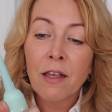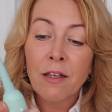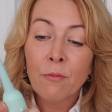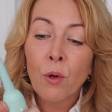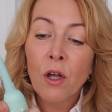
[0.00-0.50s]

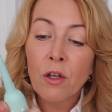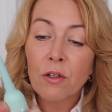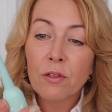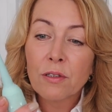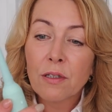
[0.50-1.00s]
it
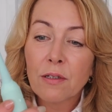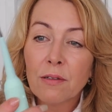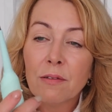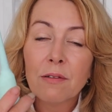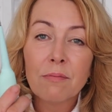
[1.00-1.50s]
works,
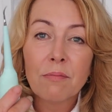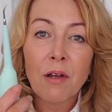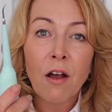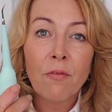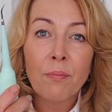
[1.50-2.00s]
and
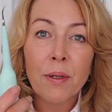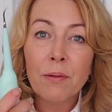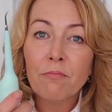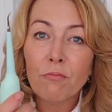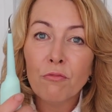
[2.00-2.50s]
I've
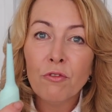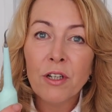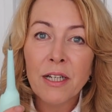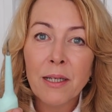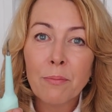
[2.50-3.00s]
been
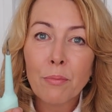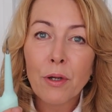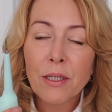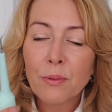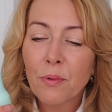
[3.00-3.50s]
really
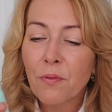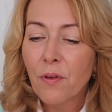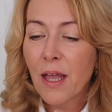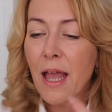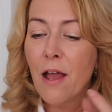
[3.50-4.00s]
impressed with
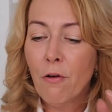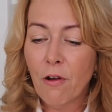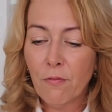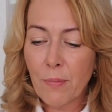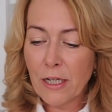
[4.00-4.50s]

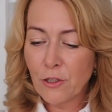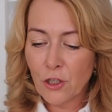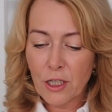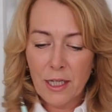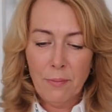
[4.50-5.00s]
how I've
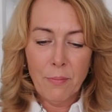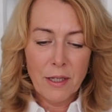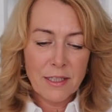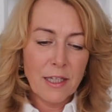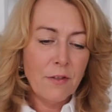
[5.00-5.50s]
managed to keep
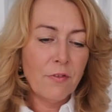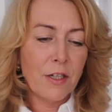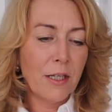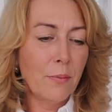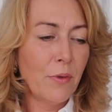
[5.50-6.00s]
my teeth
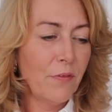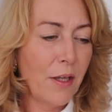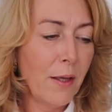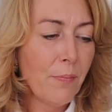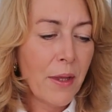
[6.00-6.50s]
clean with
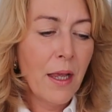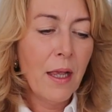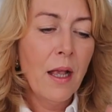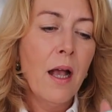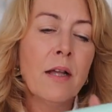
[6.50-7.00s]
it.
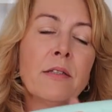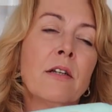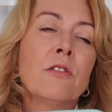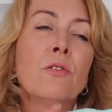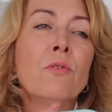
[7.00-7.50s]
And
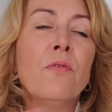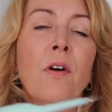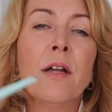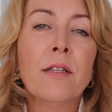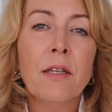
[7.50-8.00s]
I do
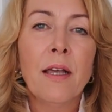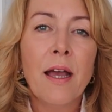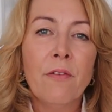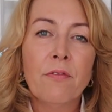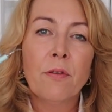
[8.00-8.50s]
find that you
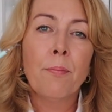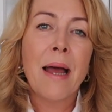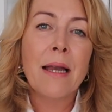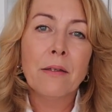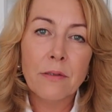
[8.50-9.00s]
have to
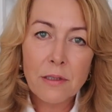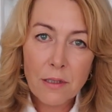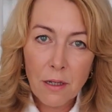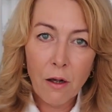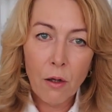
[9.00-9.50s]

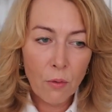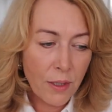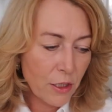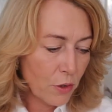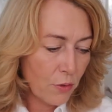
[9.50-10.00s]
balance. I
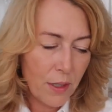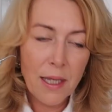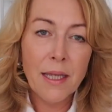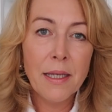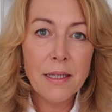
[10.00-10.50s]
always do it
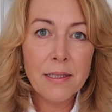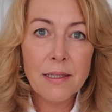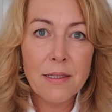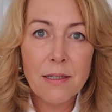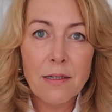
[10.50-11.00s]
here,
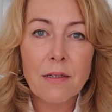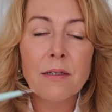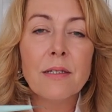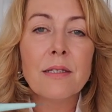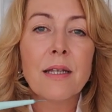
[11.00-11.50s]
sitting at
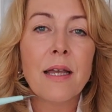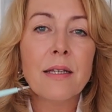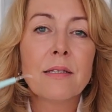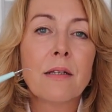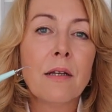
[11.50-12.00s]
this
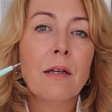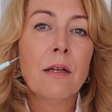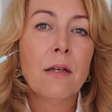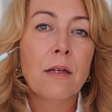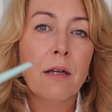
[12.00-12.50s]
desk,
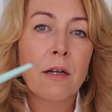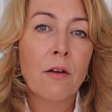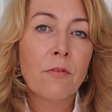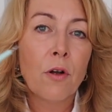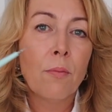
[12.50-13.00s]
and
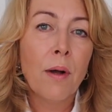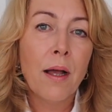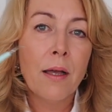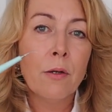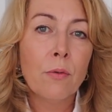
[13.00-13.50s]
I've got
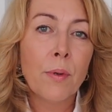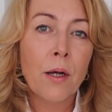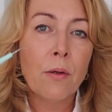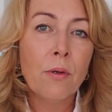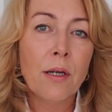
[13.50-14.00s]
my
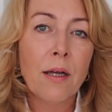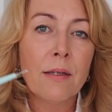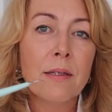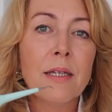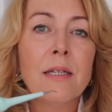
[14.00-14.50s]
elbow
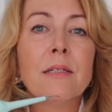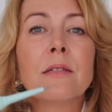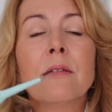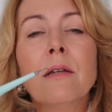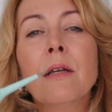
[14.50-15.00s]
like this,